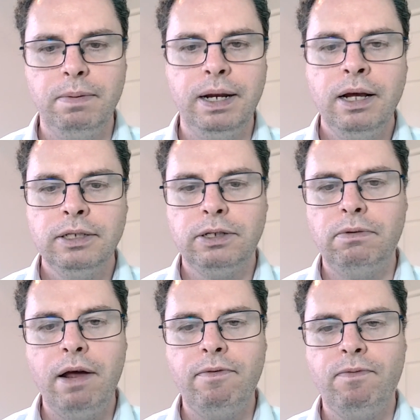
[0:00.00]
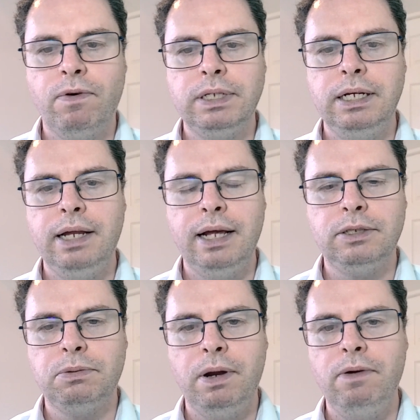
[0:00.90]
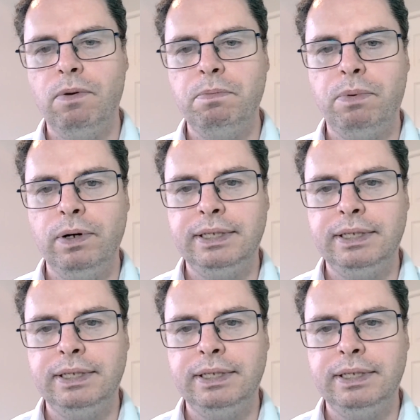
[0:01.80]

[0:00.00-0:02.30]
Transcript: So round 14 then, 21 points to